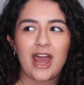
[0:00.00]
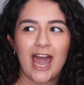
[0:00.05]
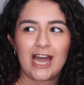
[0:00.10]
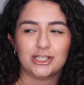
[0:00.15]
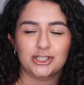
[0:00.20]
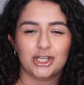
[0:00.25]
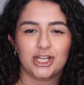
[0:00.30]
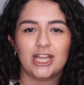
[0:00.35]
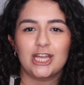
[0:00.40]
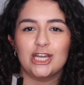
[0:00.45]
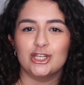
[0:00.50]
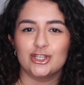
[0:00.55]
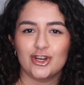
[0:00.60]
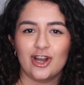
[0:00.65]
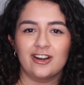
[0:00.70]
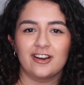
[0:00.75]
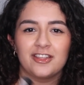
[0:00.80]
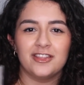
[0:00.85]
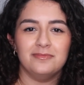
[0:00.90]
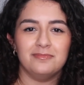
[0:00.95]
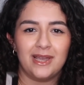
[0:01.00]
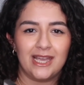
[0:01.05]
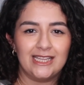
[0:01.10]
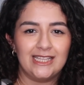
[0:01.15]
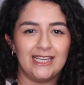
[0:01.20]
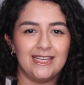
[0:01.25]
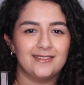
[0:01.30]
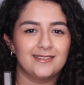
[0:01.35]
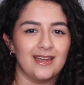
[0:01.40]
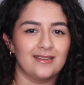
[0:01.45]
Ashley and Jonathan
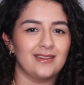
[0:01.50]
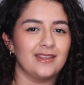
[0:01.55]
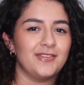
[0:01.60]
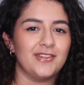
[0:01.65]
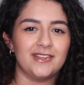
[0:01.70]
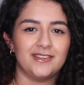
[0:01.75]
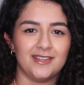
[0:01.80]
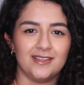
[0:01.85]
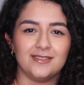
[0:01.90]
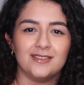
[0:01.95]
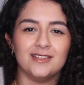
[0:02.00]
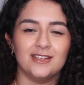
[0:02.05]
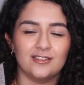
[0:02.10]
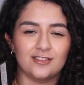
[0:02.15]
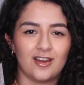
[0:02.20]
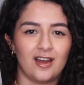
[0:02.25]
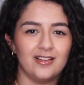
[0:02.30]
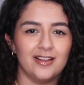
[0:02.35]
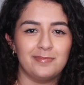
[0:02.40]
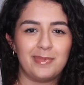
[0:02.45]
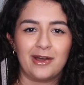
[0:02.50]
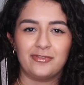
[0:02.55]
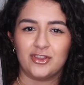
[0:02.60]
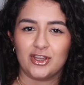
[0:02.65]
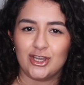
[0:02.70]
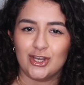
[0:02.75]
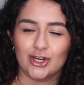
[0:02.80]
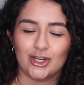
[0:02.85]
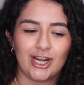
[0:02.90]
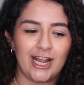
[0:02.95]
Bailey said that this season is all about the
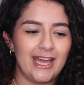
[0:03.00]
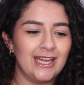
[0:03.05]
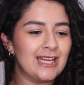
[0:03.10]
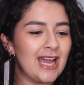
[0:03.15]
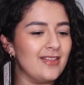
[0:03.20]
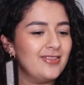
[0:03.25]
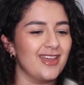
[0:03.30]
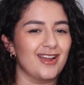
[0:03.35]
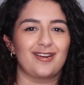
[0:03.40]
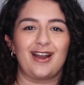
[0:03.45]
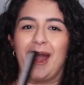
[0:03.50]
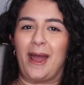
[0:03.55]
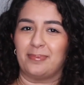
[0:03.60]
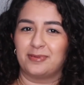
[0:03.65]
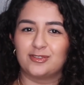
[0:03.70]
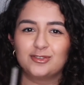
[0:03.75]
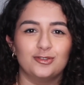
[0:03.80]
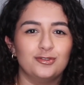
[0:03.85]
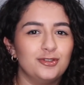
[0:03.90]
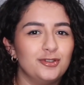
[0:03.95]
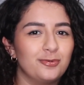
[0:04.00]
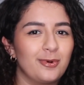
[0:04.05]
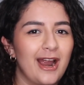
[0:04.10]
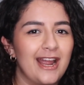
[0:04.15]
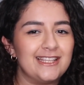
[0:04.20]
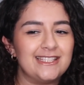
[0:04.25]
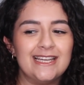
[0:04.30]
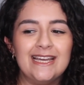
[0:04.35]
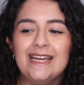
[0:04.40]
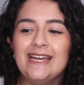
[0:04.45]
yearning, and they are absolutely
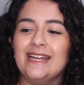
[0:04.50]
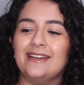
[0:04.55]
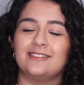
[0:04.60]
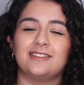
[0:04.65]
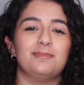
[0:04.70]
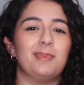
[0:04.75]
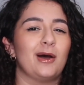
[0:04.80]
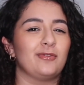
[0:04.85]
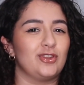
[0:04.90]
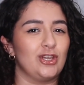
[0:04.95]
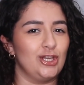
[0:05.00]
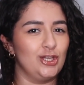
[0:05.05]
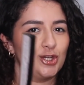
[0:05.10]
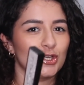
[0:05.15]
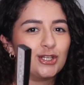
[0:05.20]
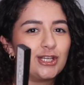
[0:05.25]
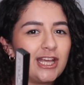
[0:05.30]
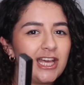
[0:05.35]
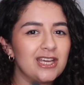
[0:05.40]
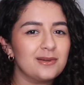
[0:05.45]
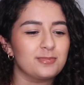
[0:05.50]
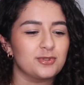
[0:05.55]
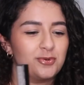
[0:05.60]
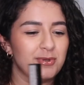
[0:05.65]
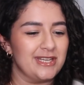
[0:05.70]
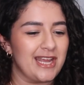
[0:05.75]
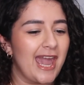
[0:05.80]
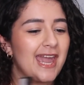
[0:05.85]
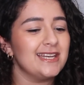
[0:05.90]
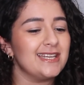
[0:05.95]
right. It is about the yearning
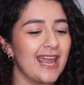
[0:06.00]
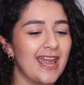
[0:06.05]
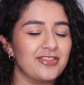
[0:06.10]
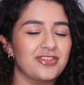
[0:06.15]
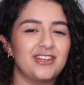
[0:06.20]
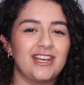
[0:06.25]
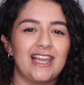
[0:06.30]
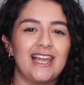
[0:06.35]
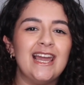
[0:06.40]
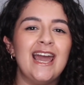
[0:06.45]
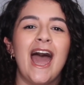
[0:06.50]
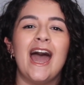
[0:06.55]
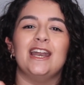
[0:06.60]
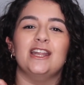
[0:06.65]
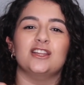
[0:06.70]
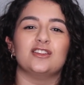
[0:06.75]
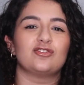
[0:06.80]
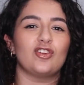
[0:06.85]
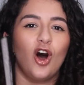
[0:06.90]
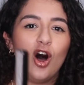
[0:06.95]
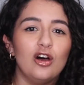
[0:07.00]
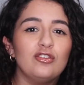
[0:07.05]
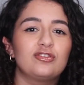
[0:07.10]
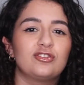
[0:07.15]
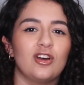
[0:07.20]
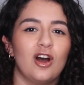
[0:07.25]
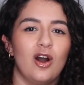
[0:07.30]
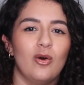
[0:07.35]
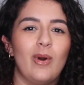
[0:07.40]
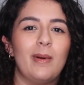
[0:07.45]
between Kate and Anthony, and it is
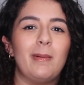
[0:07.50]
also